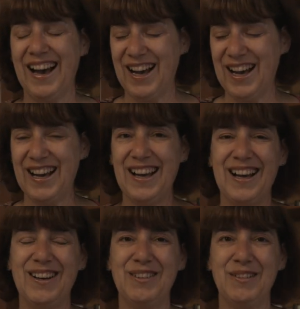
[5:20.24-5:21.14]

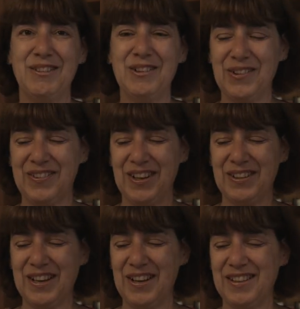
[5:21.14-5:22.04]
We're
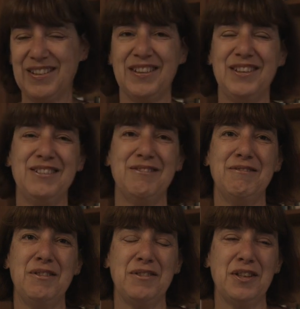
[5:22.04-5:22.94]
also going to
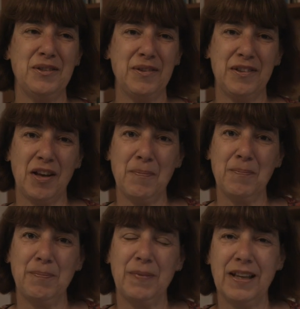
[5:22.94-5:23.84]
review
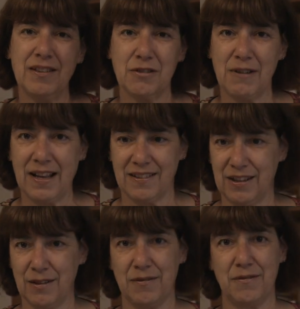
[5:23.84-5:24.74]
some
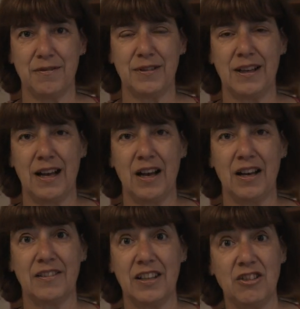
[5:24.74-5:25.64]
interactive
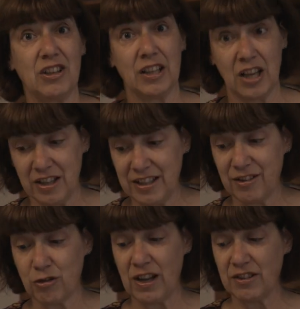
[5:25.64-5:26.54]
teaching and learning
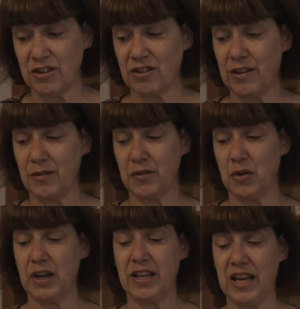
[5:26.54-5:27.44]
strategies
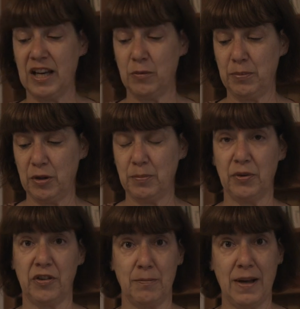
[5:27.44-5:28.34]
for EAL
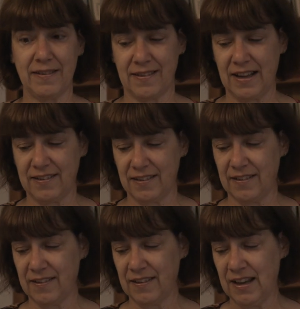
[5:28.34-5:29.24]
pupils in maths
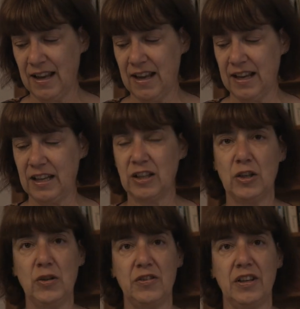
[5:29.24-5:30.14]
lessons,
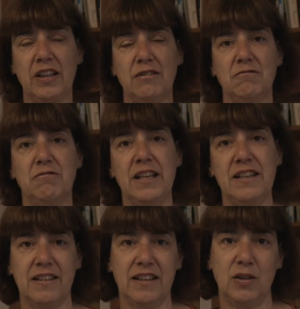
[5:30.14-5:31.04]
including
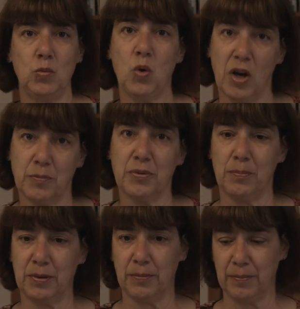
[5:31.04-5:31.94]
reading word
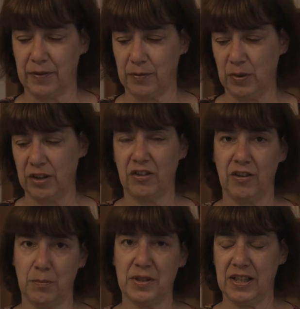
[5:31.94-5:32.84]
problems, which
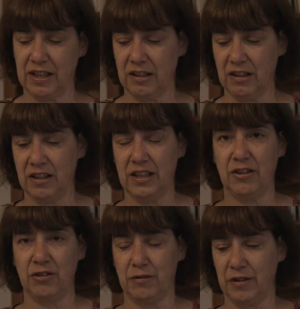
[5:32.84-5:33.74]
is a particular
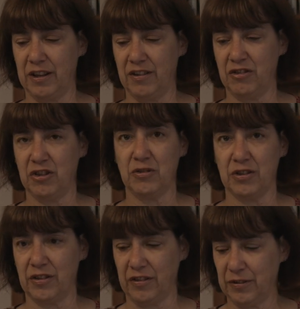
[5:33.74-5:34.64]
issue for these
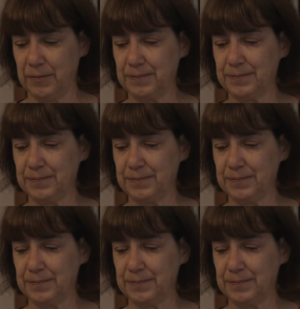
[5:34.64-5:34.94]
students.